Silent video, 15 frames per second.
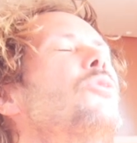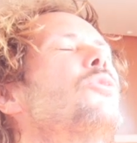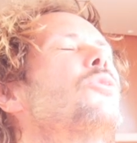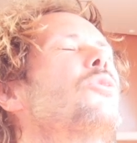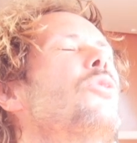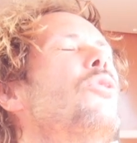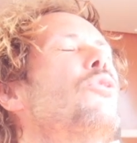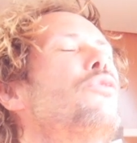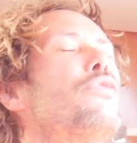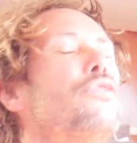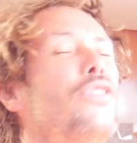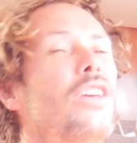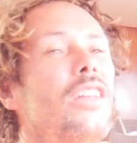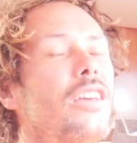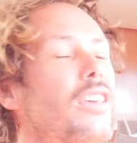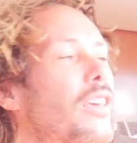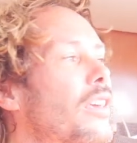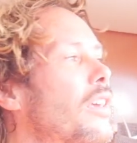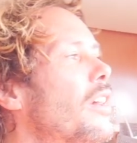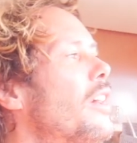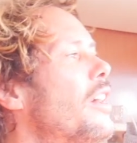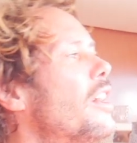so
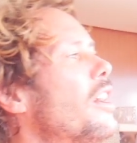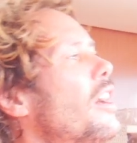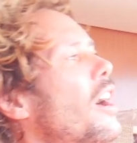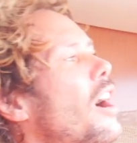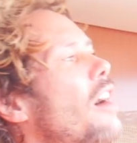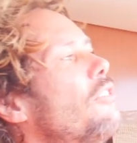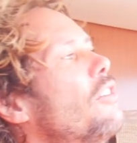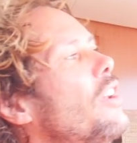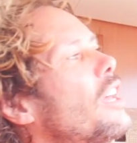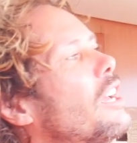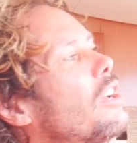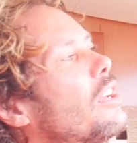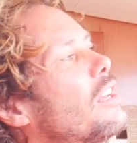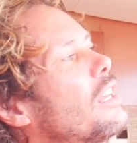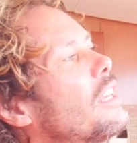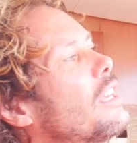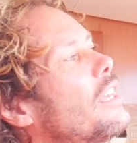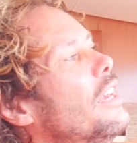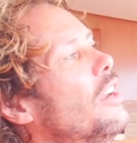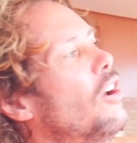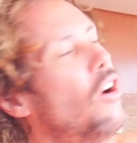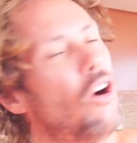finicky. I've got to
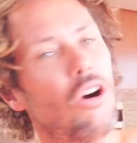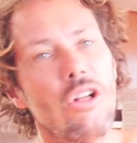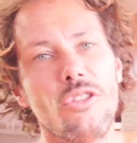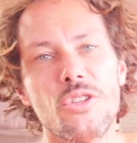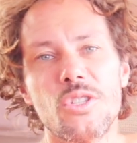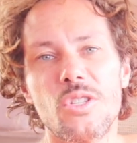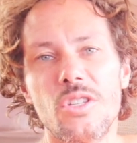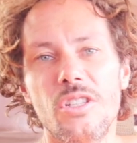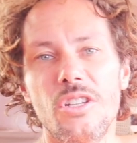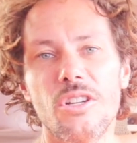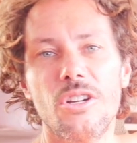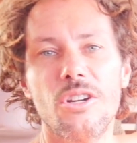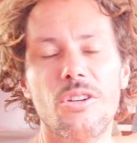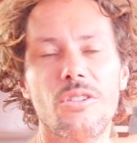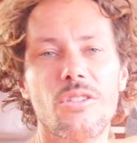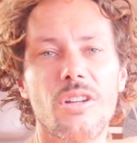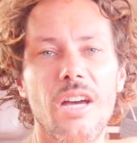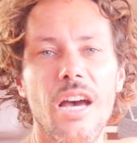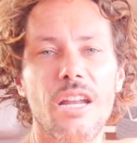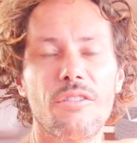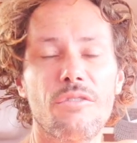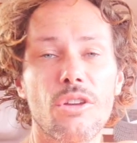get all the silicone
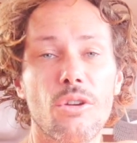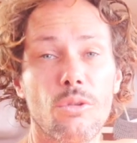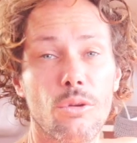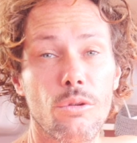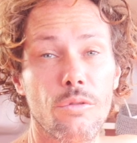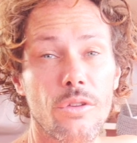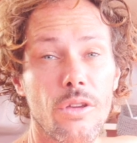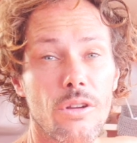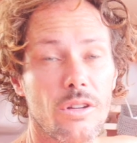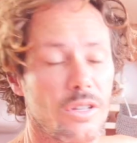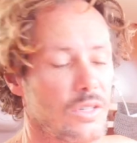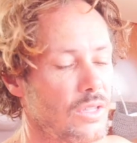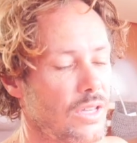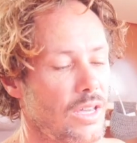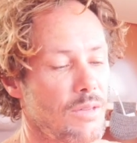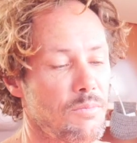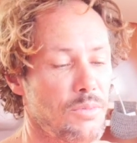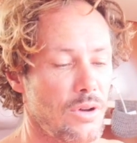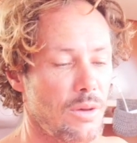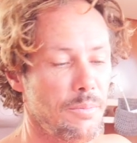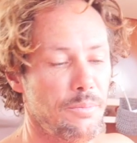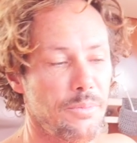out of the groove here because they
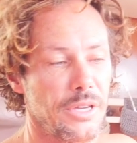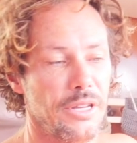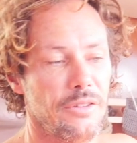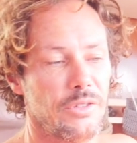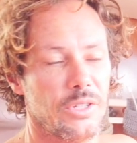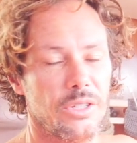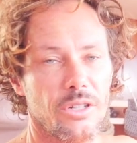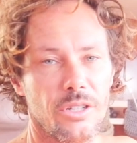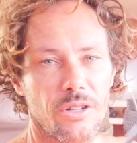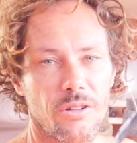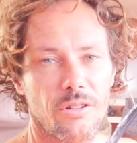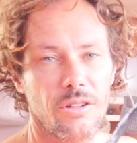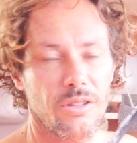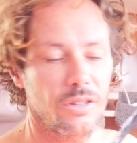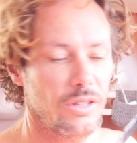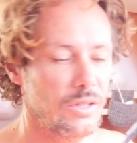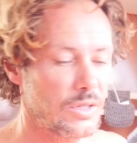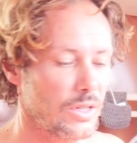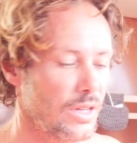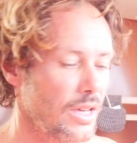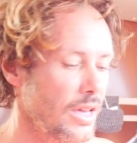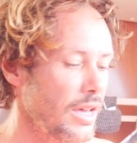put a bead of silicone on
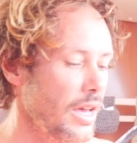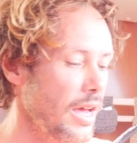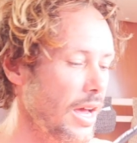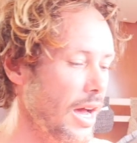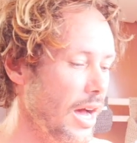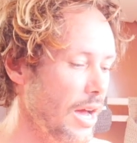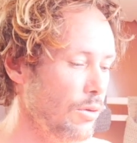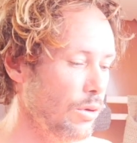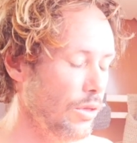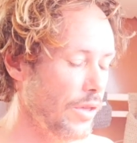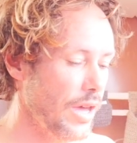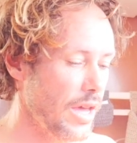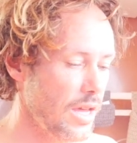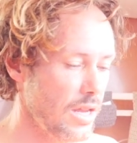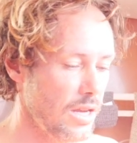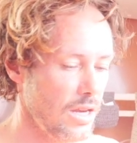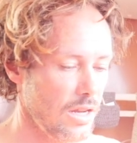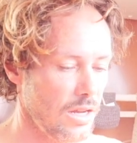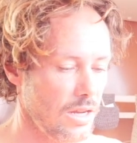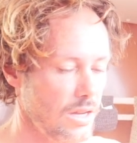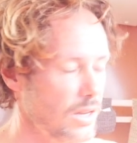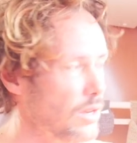this. I will then,
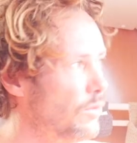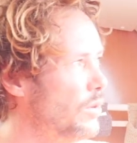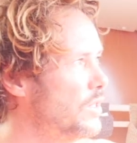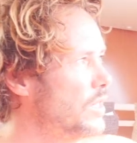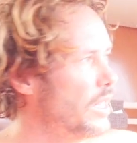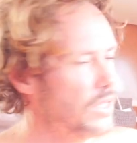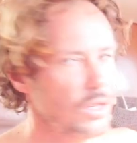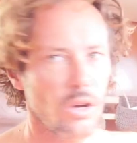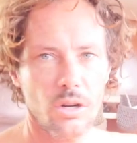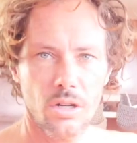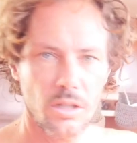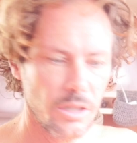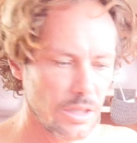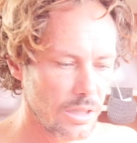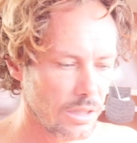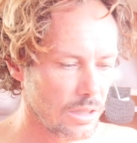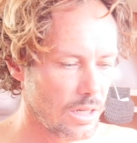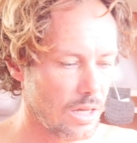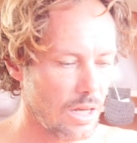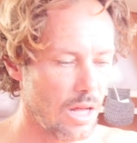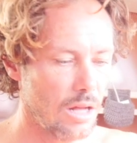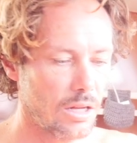once that's all clean,
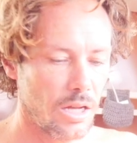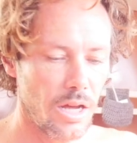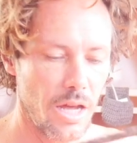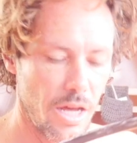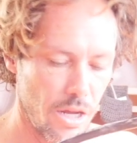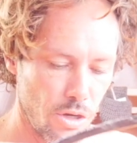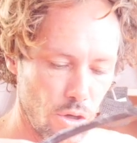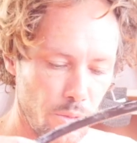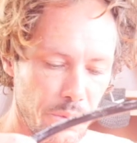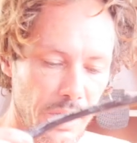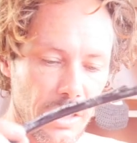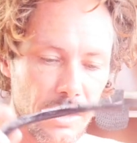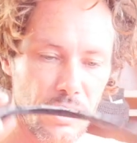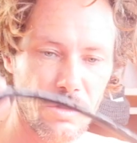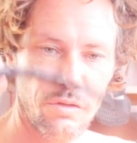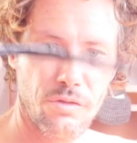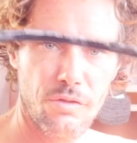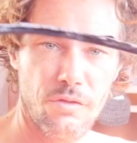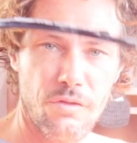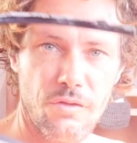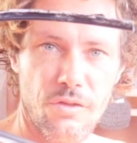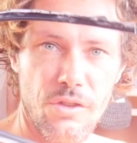I'll cut a new piece
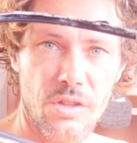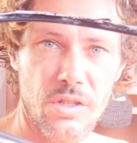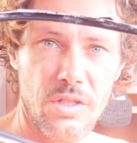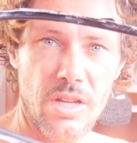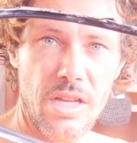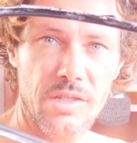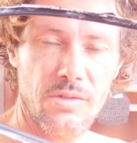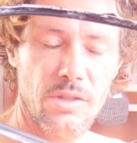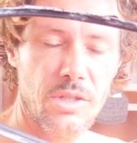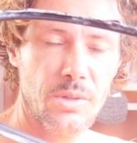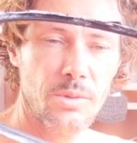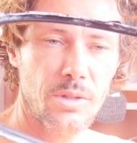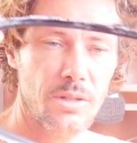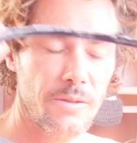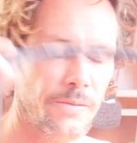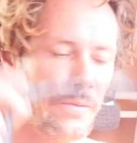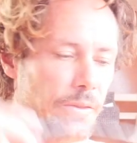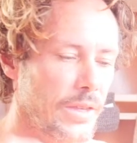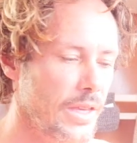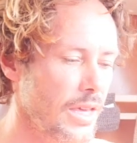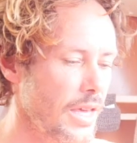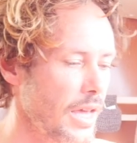for the size of this one,
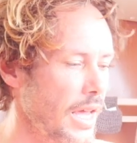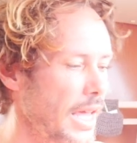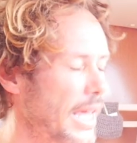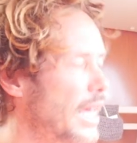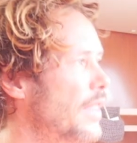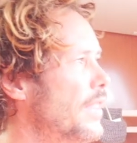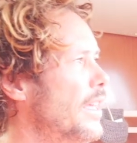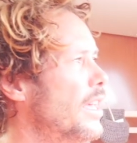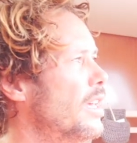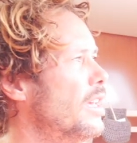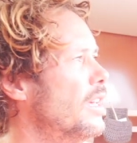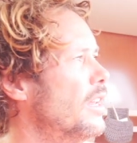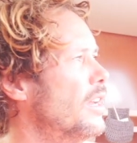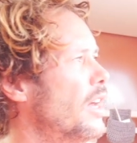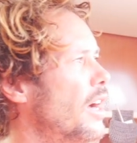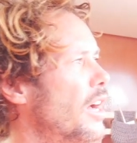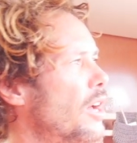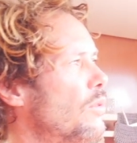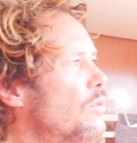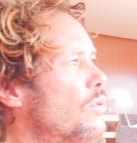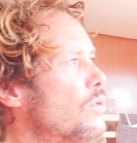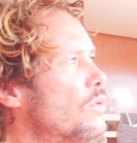and then I
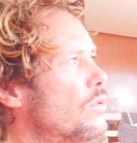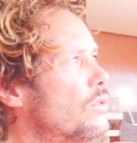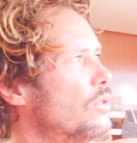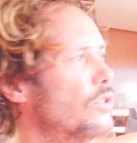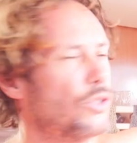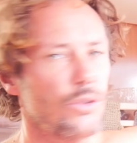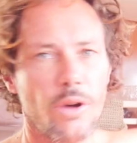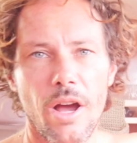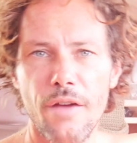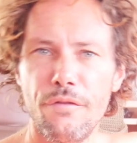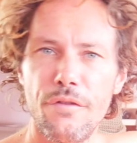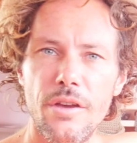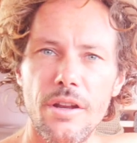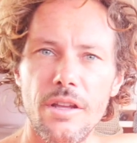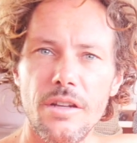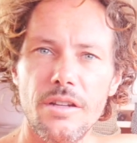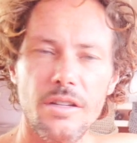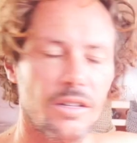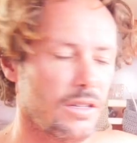will dry fit it,